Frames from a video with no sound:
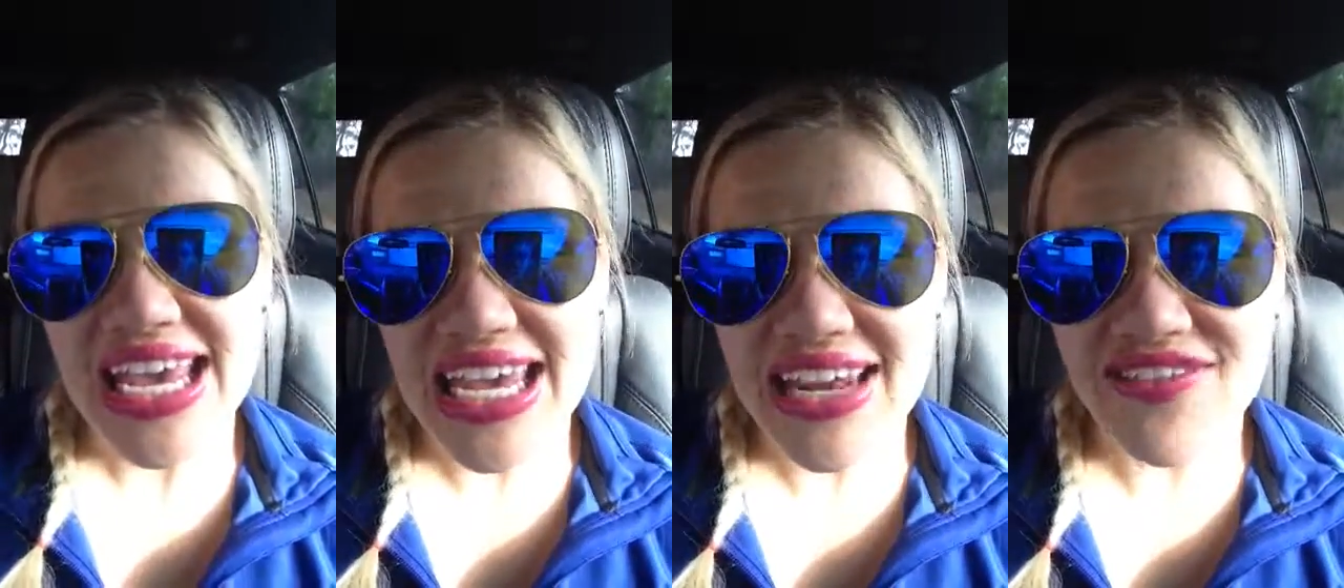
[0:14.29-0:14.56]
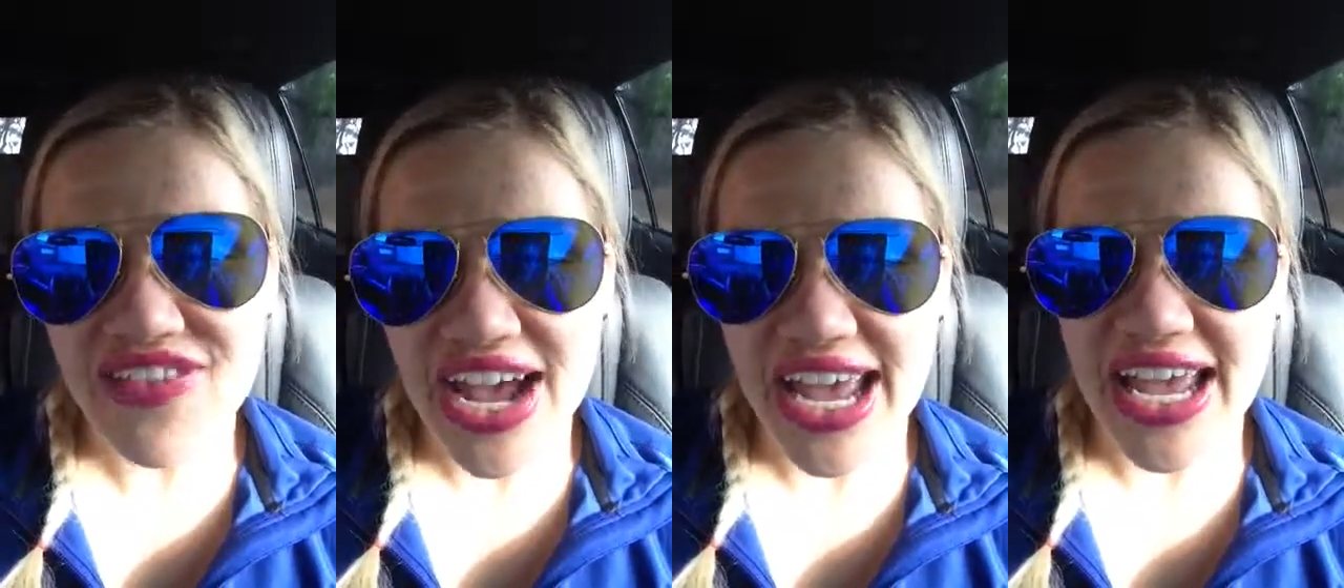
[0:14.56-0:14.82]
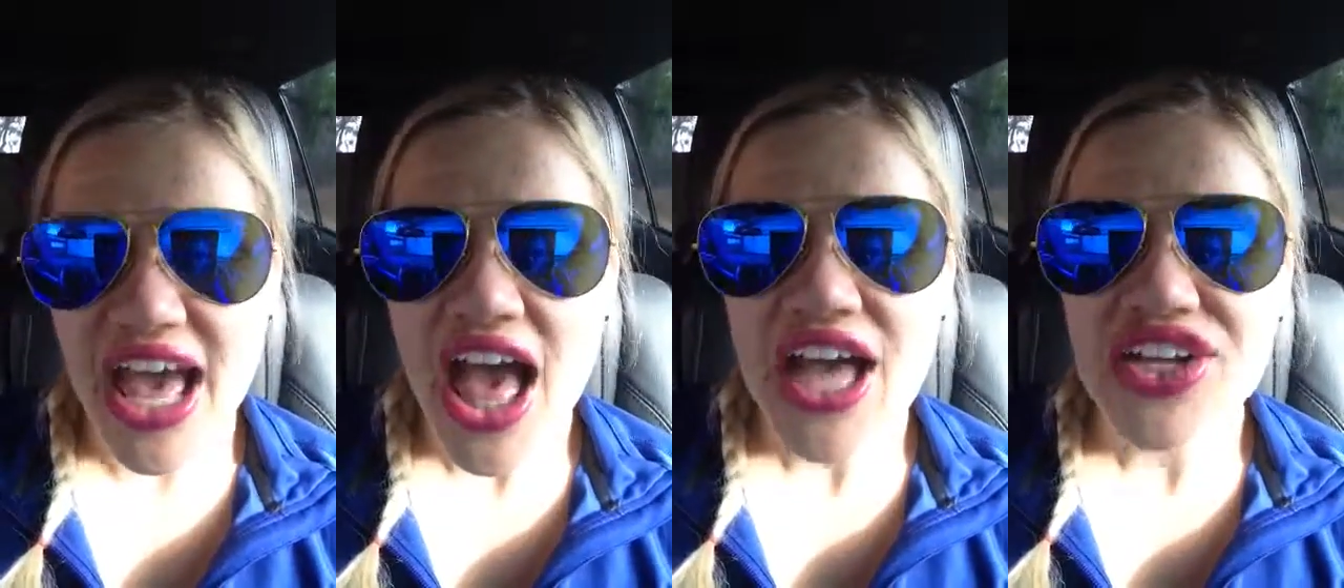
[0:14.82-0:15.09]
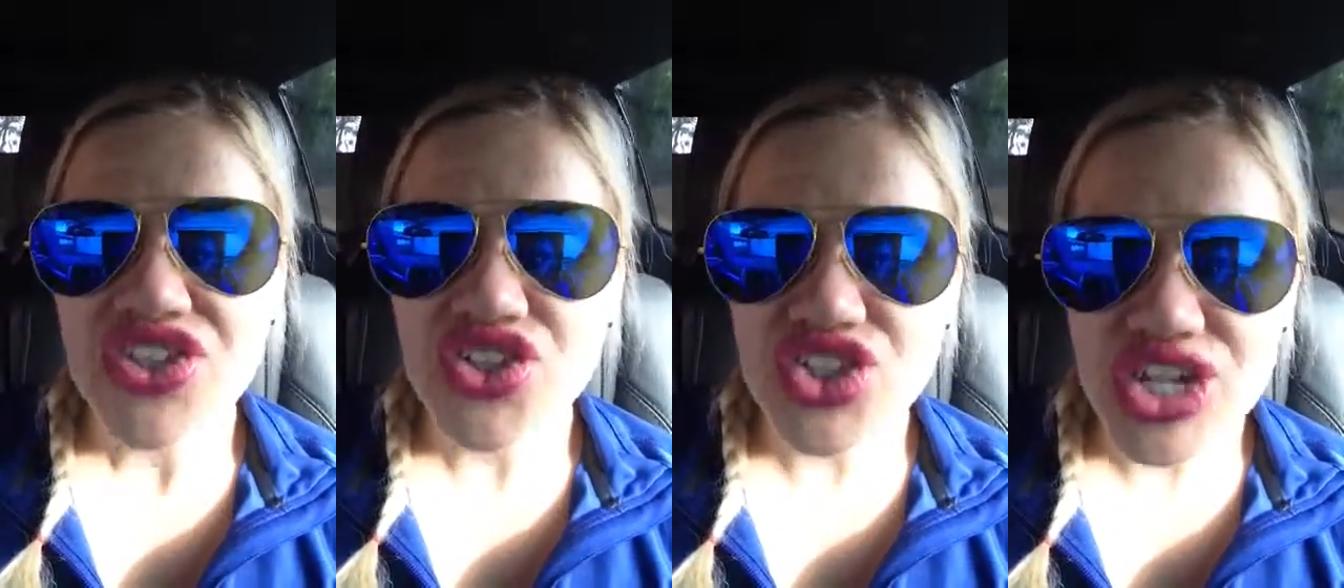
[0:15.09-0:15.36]
invite
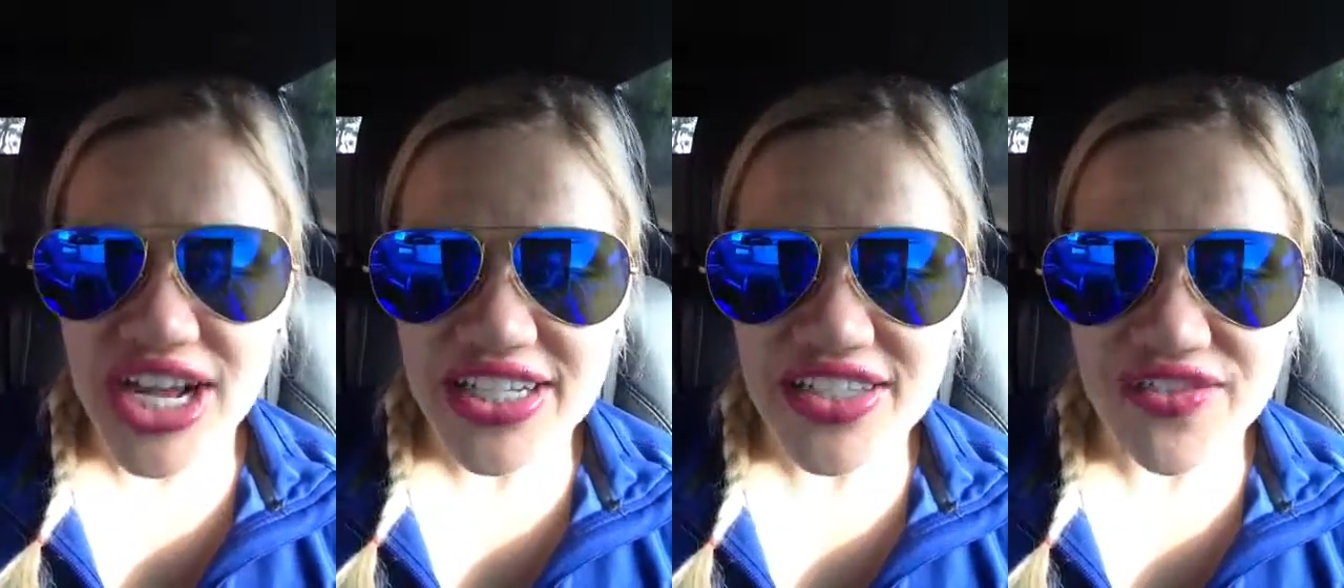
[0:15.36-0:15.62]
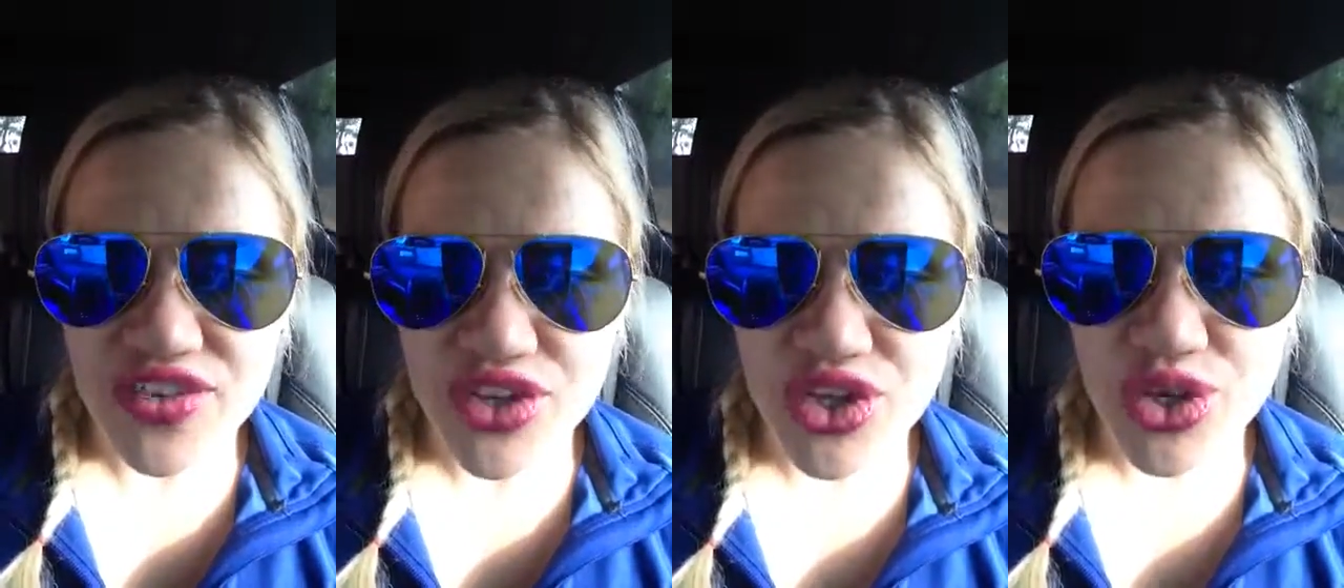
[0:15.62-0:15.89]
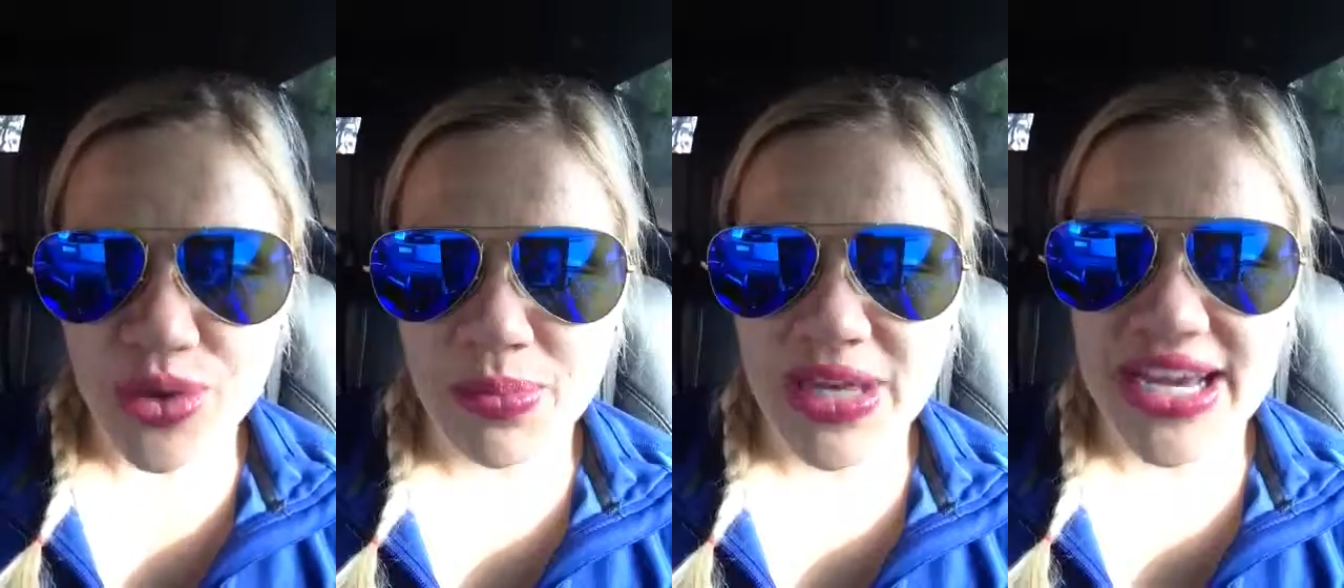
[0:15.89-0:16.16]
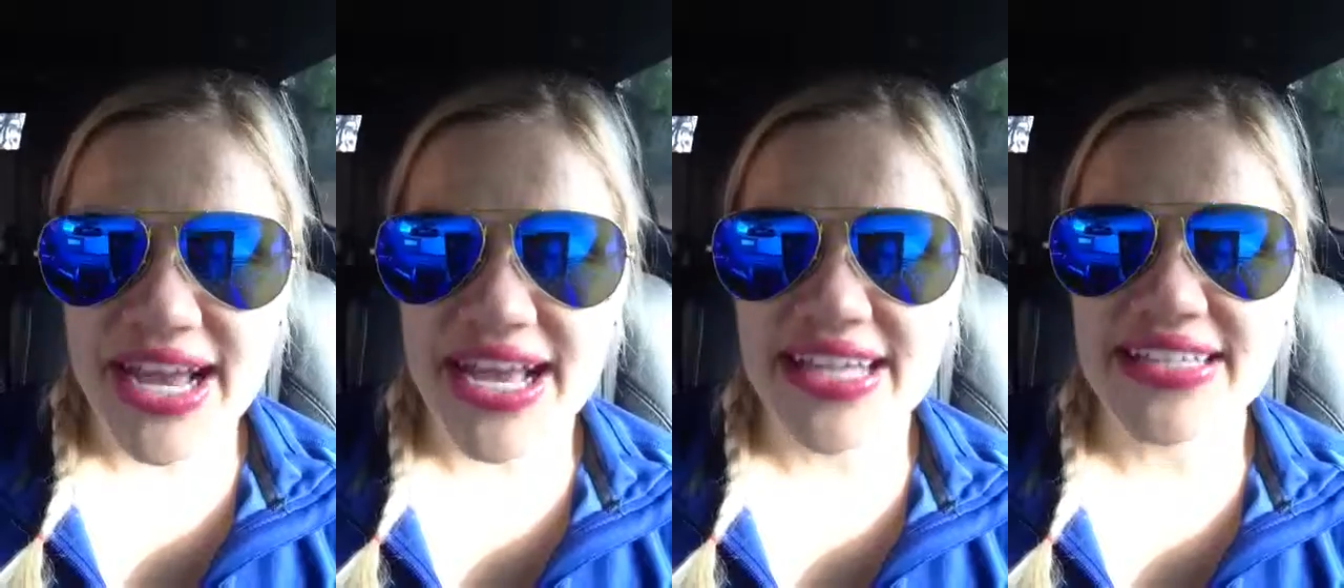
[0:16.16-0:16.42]
just for you
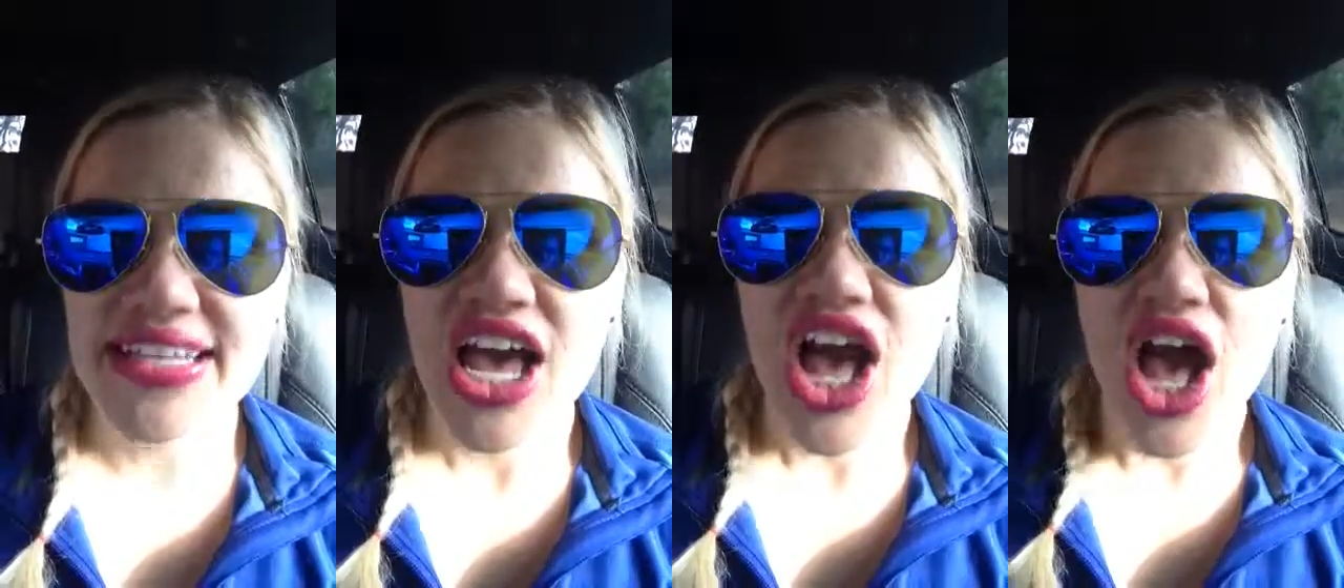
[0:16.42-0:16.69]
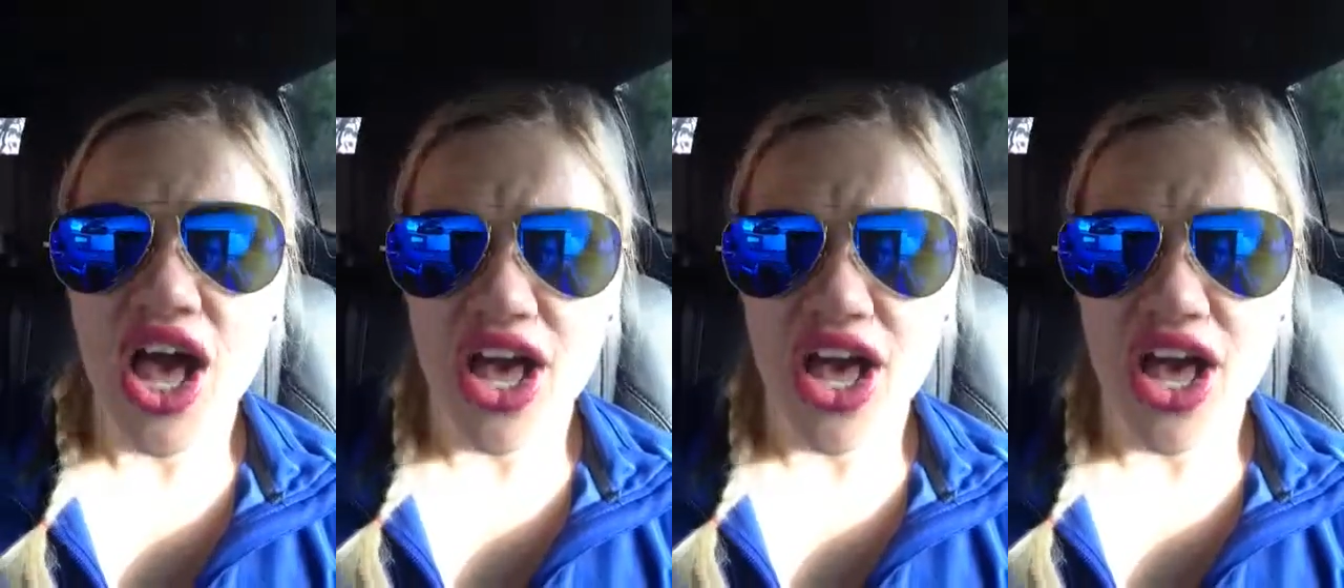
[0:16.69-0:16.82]
because